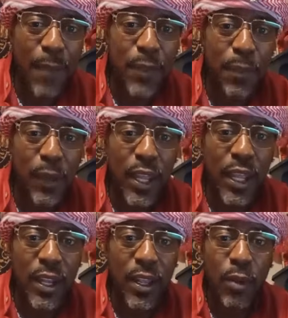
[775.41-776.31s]
be
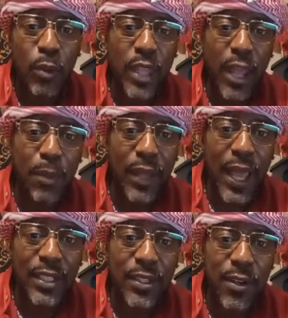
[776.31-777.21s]
playing with that
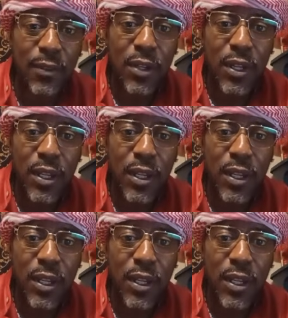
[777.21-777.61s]
black stuff